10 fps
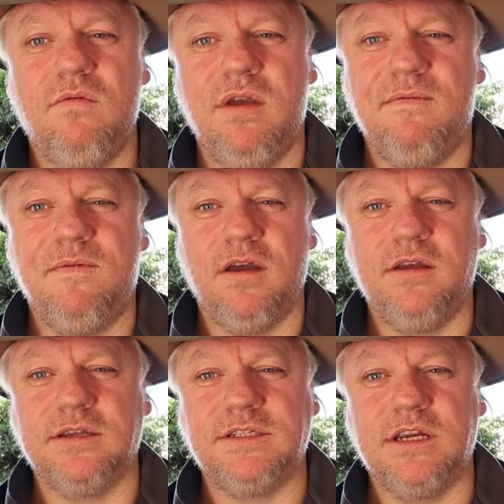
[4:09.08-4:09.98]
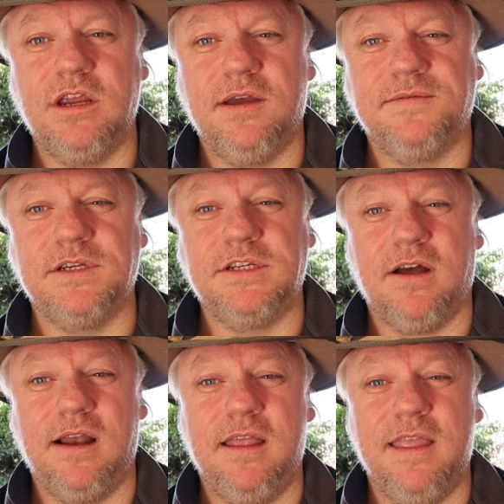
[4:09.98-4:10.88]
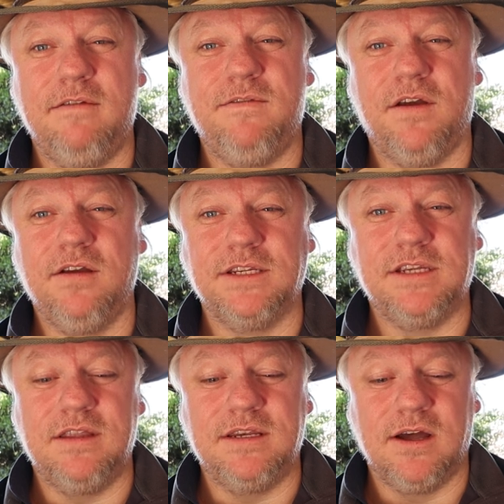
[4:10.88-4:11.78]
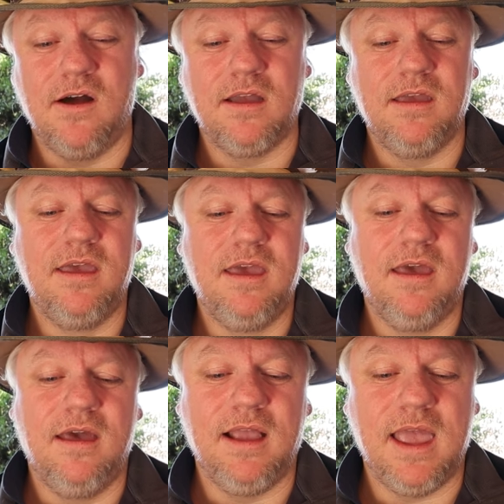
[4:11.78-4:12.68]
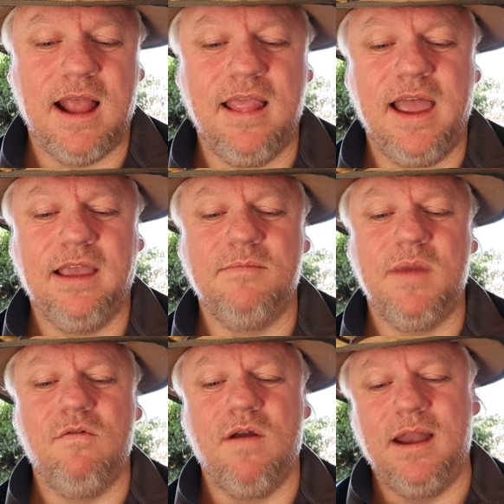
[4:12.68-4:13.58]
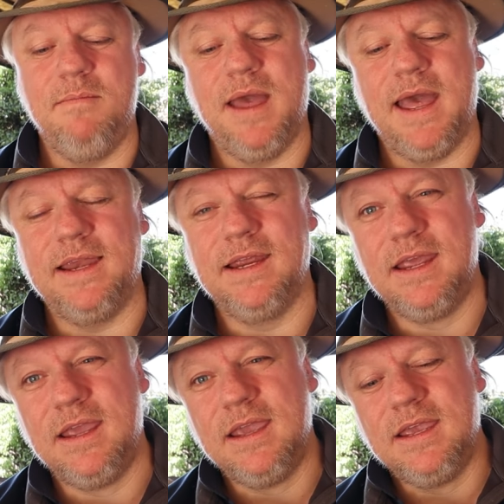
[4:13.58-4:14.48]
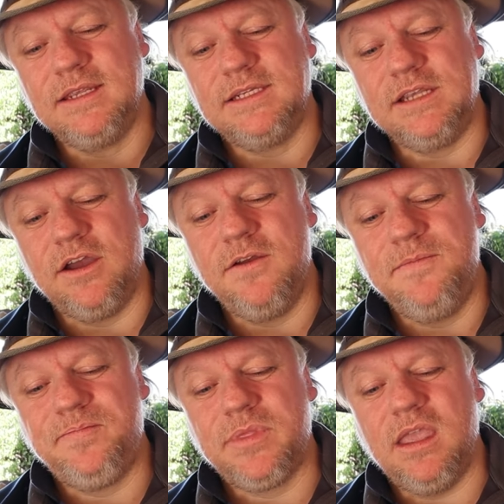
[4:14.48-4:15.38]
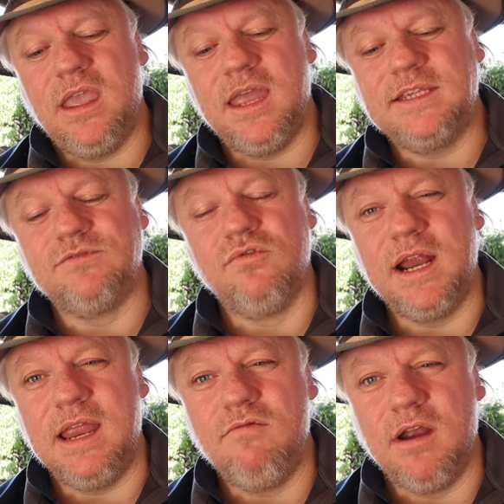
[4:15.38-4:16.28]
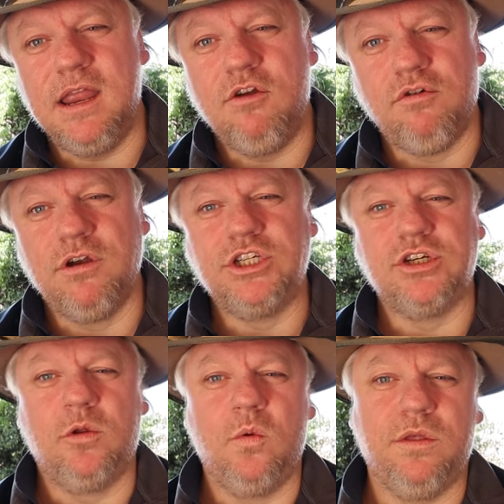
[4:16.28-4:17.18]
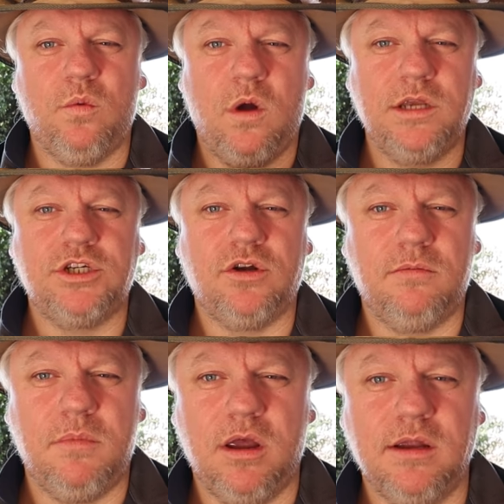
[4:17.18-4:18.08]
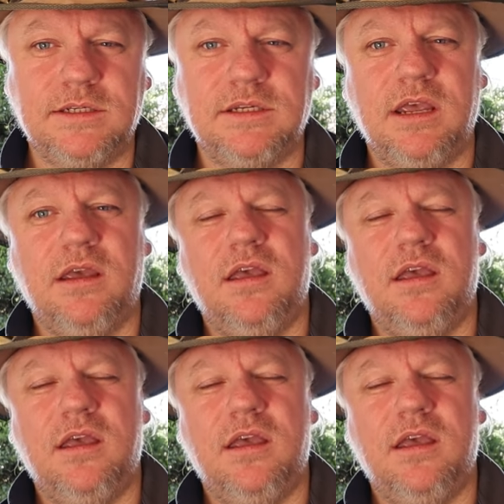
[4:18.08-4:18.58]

refocused and you have to dial in that focus in the dark. Again, that can be really bad. So it's really, really crucial with one-shot modes